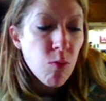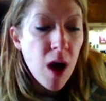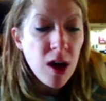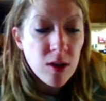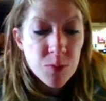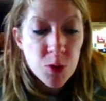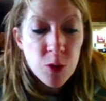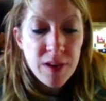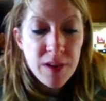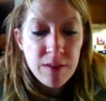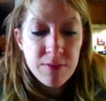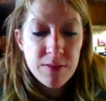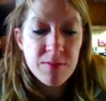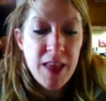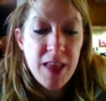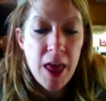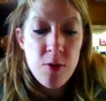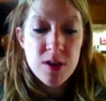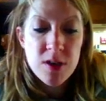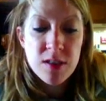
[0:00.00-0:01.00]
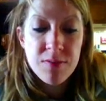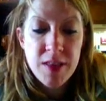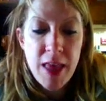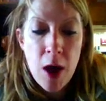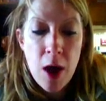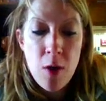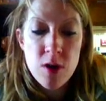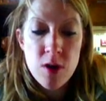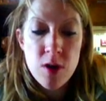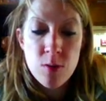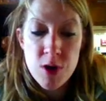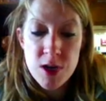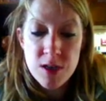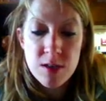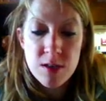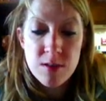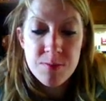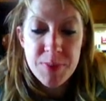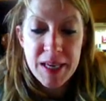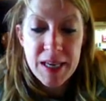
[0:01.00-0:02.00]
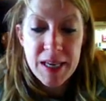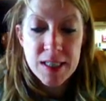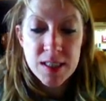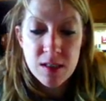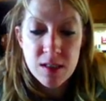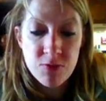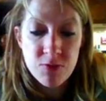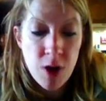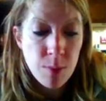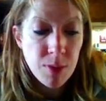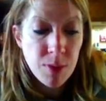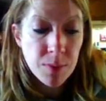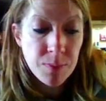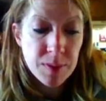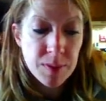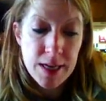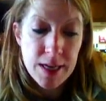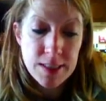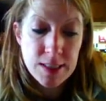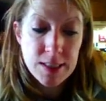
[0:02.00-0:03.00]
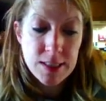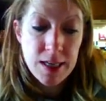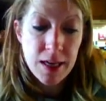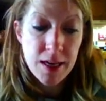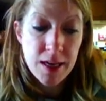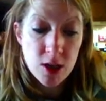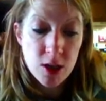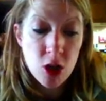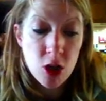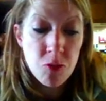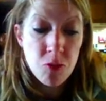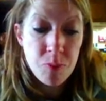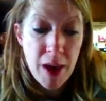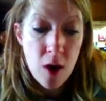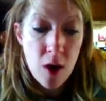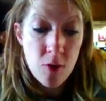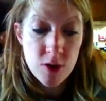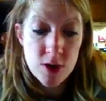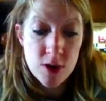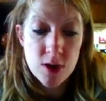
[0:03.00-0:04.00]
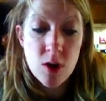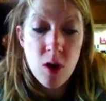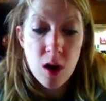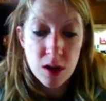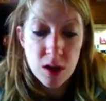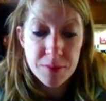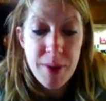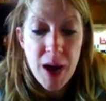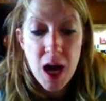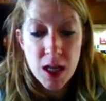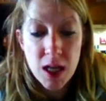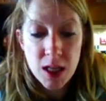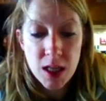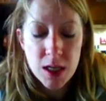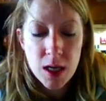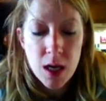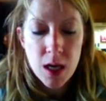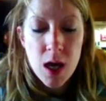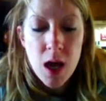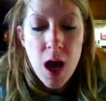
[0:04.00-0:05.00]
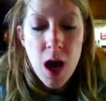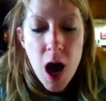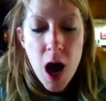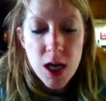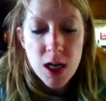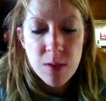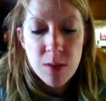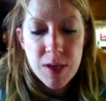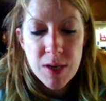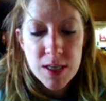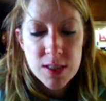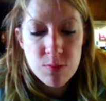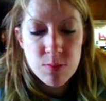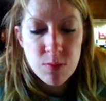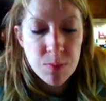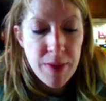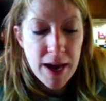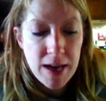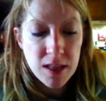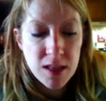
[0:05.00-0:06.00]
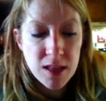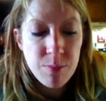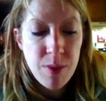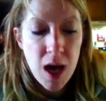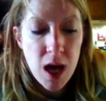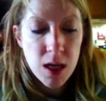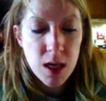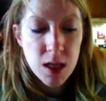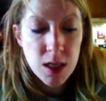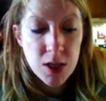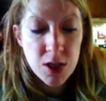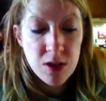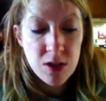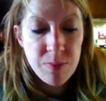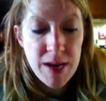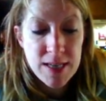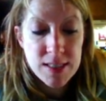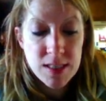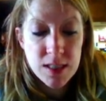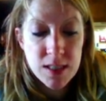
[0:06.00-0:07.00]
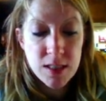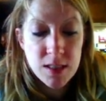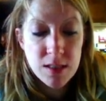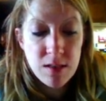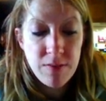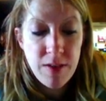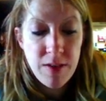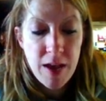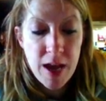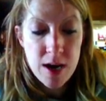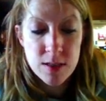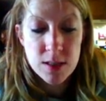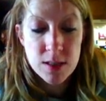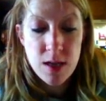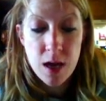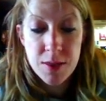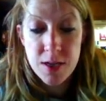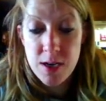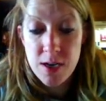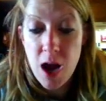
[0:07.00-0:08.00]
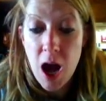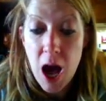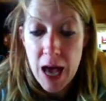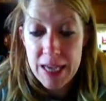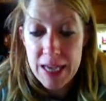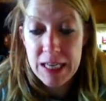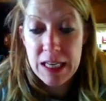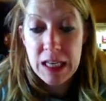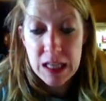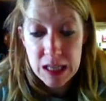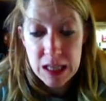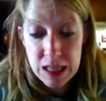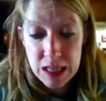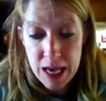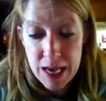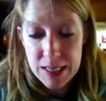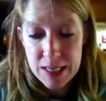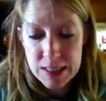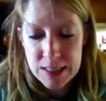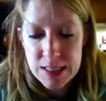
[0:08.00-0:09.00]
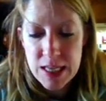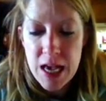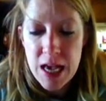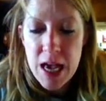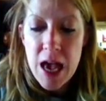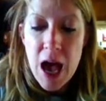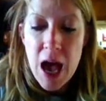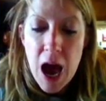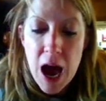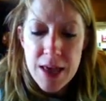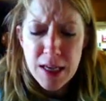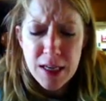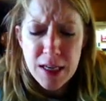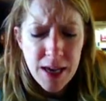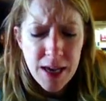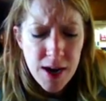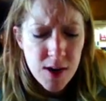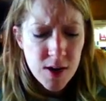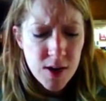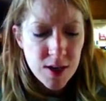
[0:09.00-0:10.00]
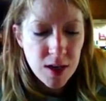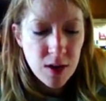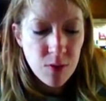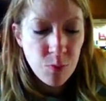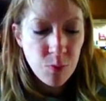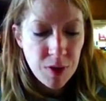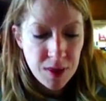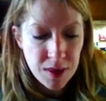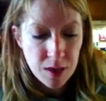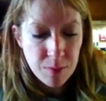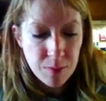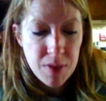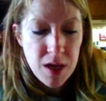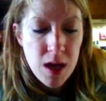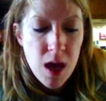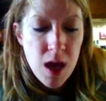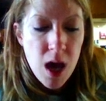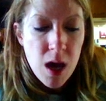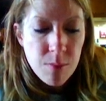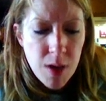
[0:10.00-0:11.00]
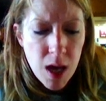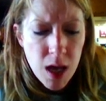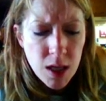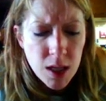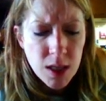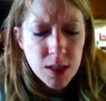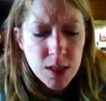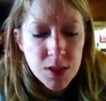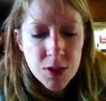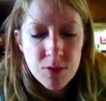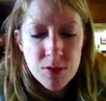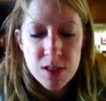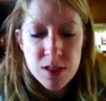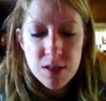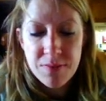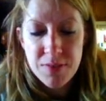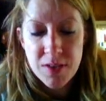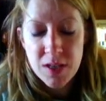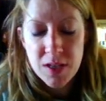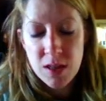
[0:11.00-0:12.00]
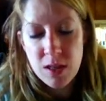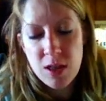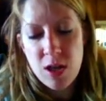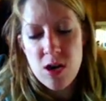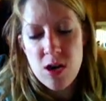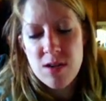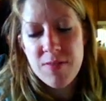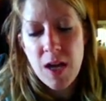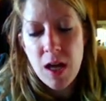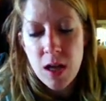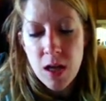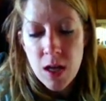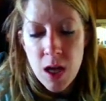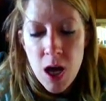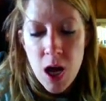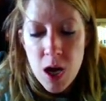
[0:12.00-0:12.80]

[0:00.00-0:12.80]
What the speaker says: moving from flower to flower, worker bees rub up against a yellow powder called pollen. Honeybees will pack the pollen into baskets of hairs on their hind legs and then carry it with them. Pollen is used to feed the larvae,